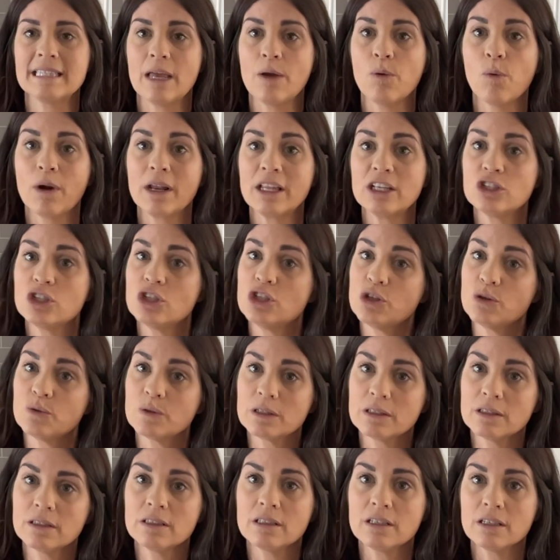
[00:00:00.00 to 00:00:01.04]

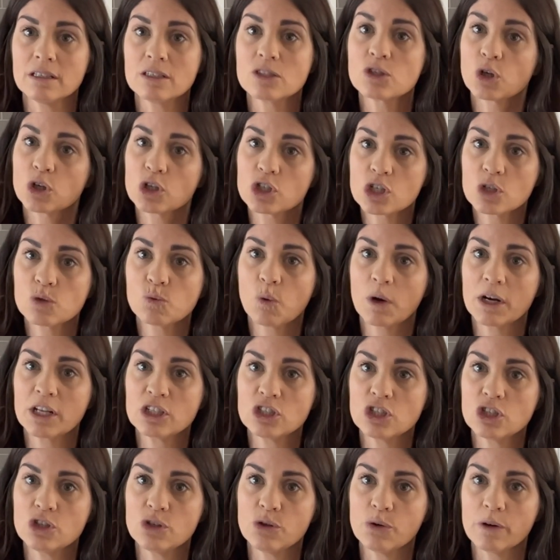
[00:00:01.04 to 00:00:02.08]
The surgeons wanted
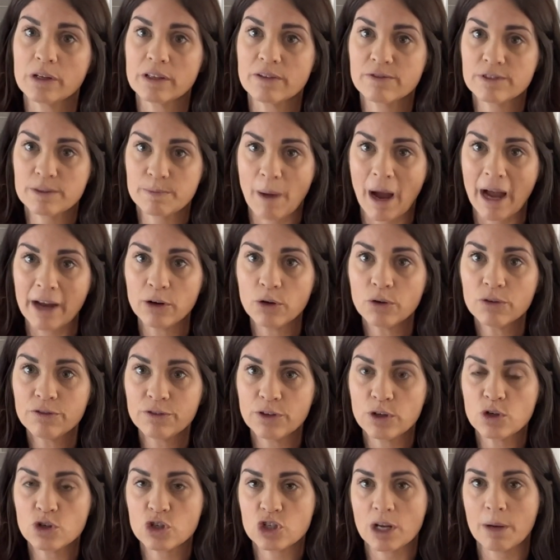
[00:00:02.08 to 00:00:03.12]
to do a spinal
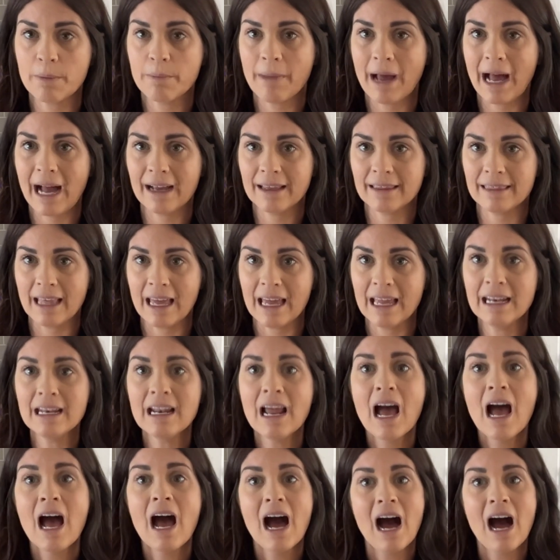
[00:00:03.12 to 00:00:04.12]
fusion back then.